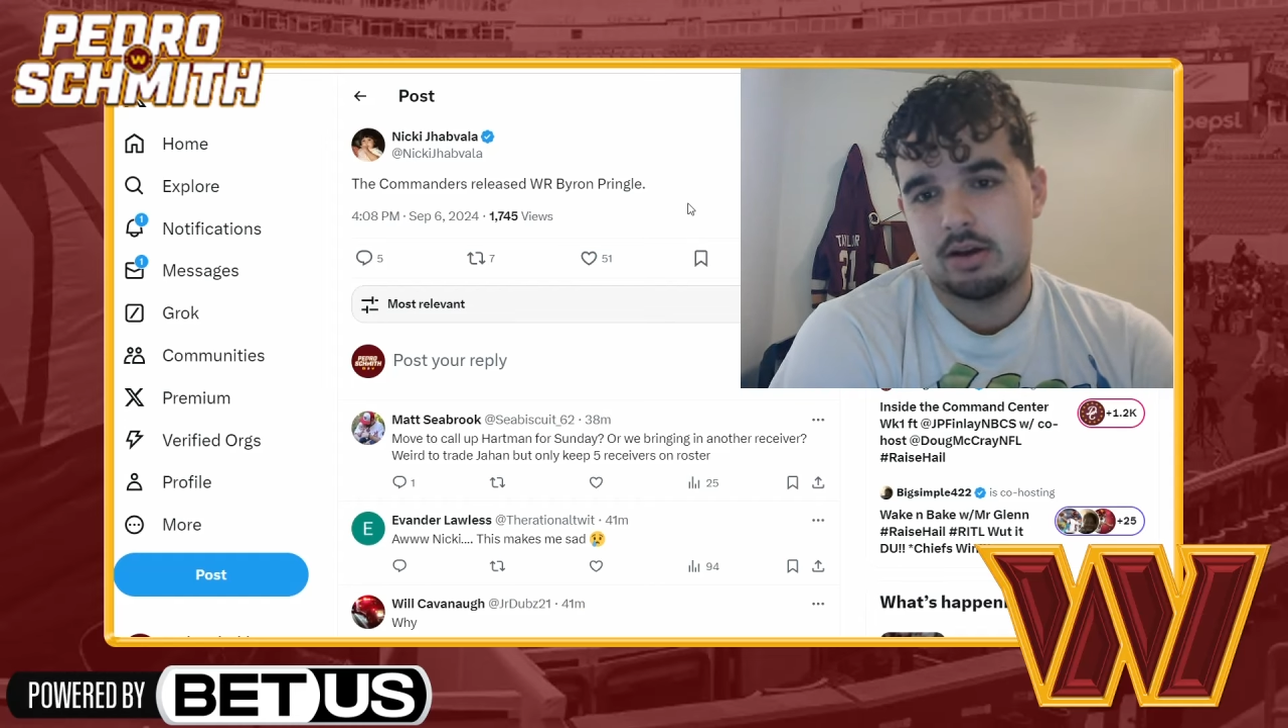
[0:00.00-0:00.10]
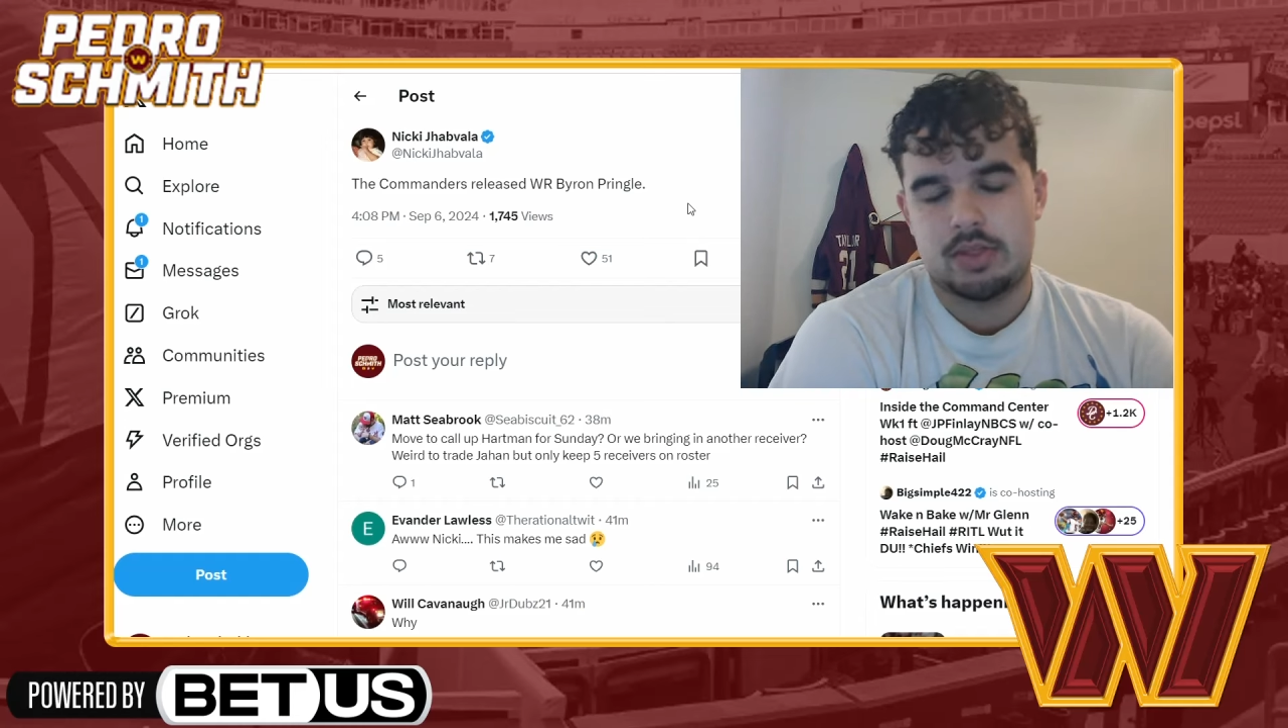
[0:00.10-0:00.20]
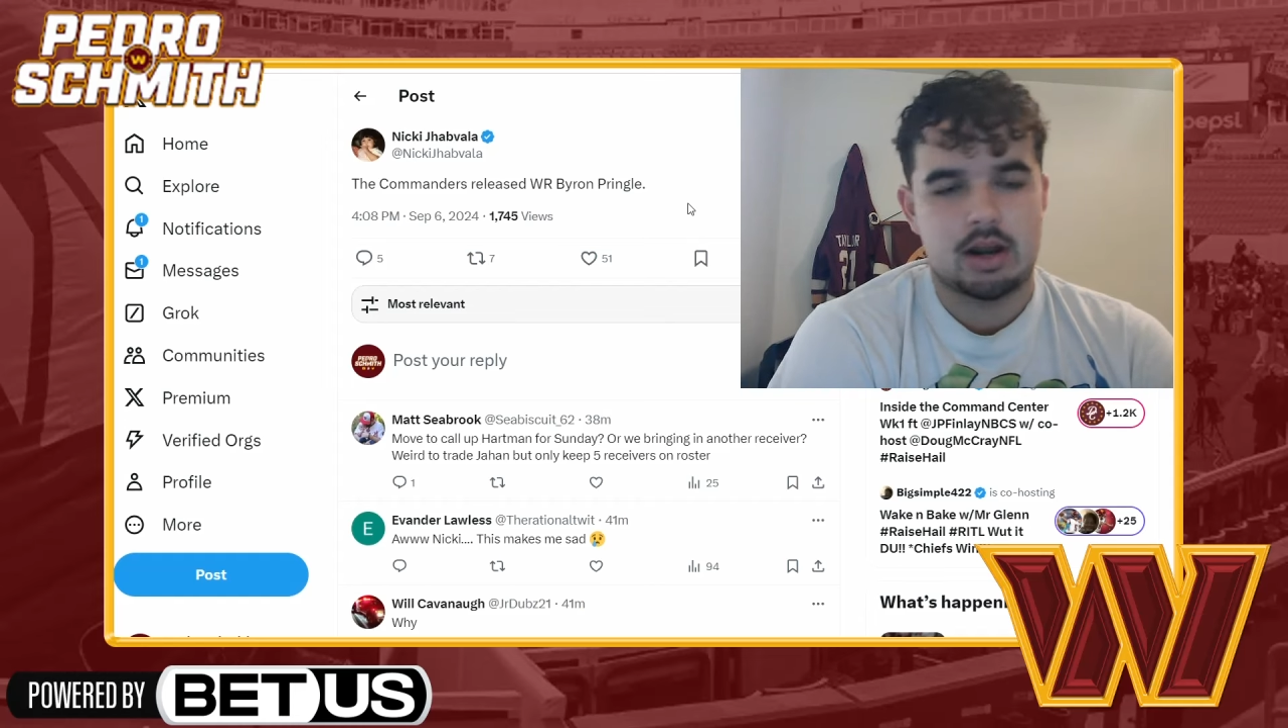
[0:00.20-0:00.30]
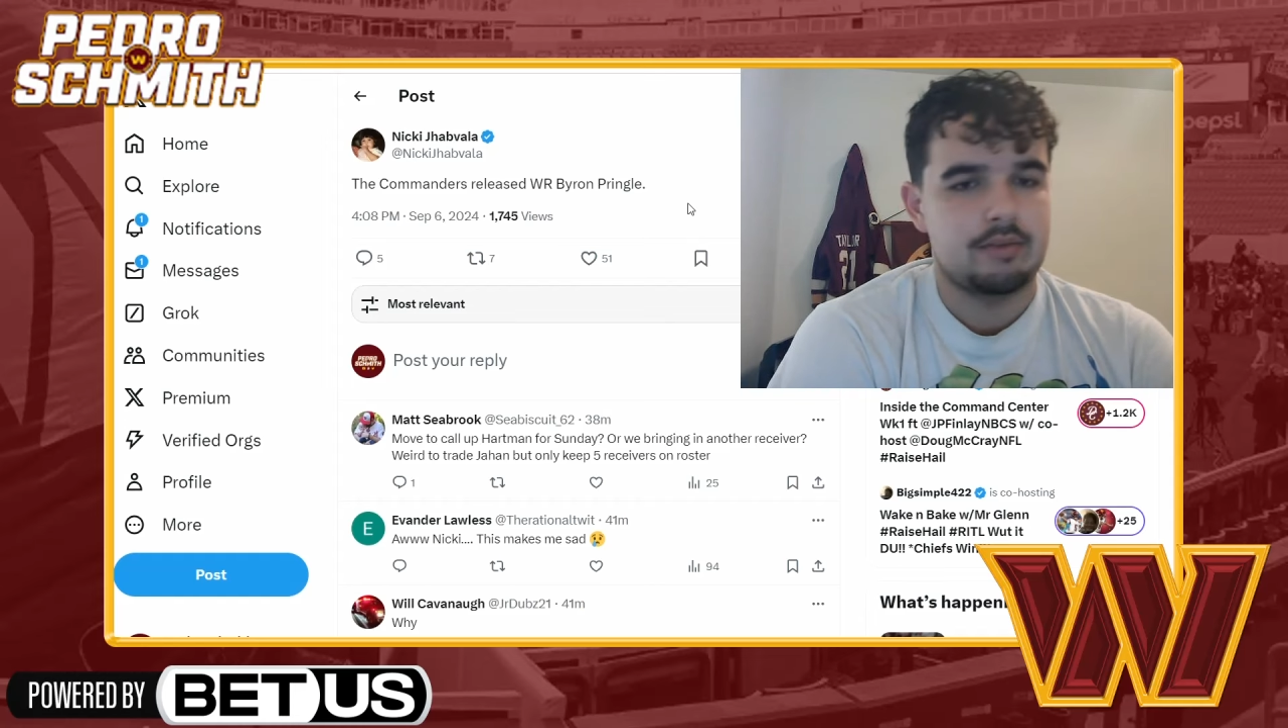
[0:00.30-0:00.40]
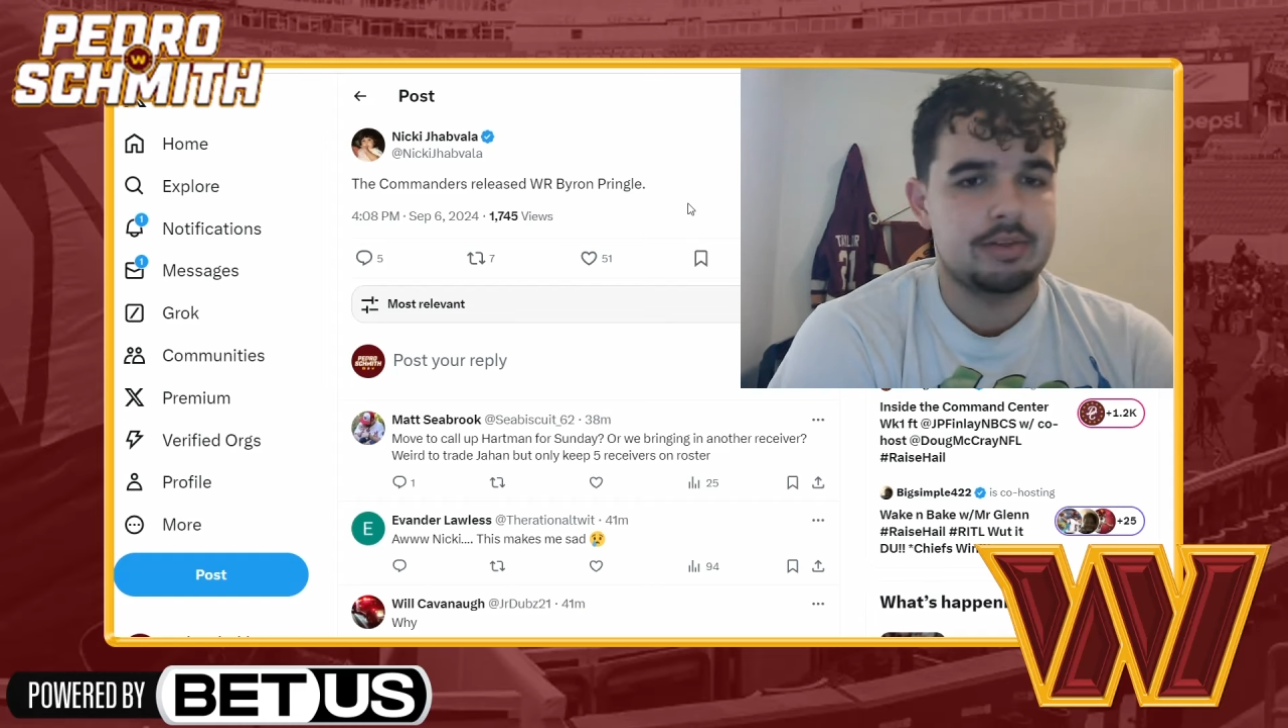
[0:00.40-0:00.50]
and
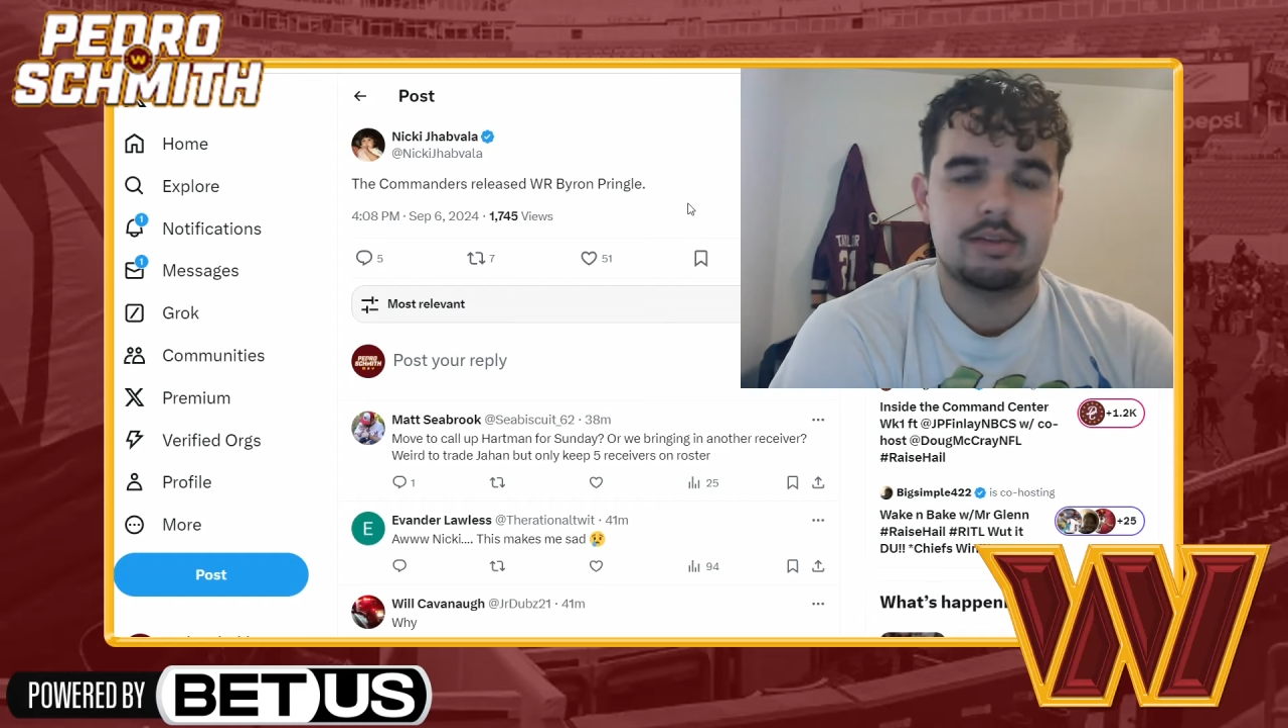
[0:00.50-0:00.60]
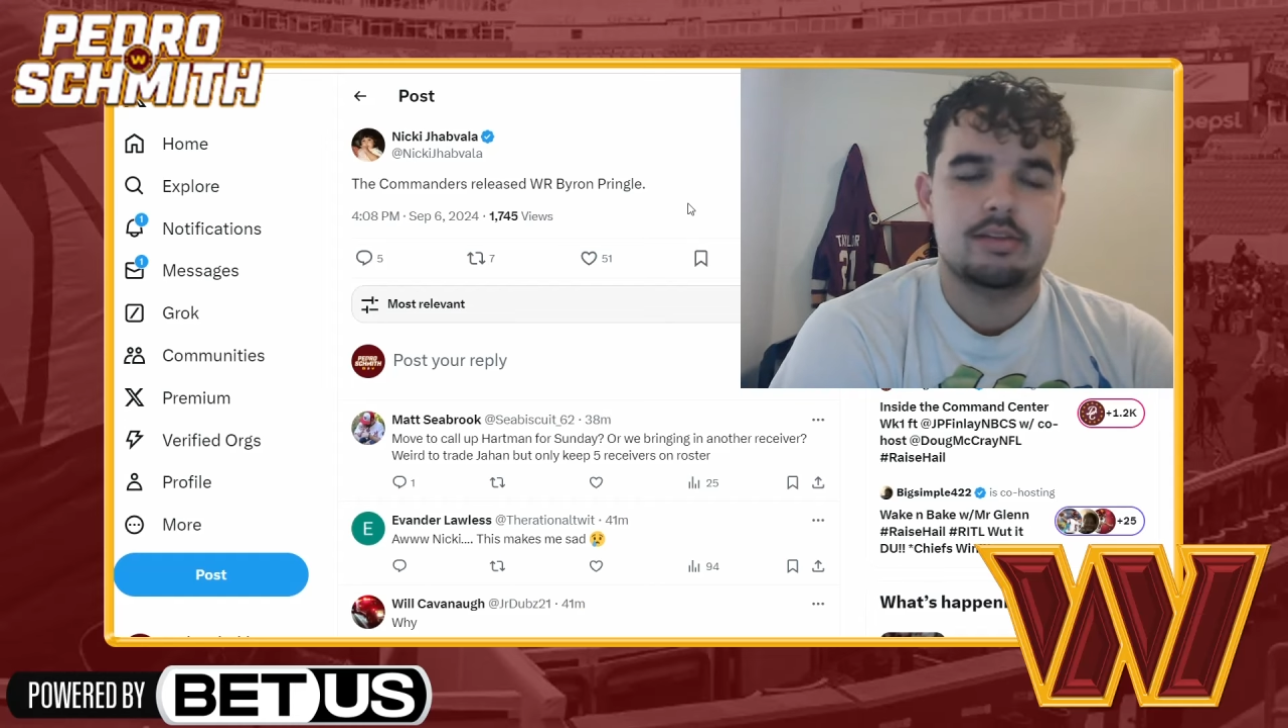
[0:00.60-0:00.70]
then obviously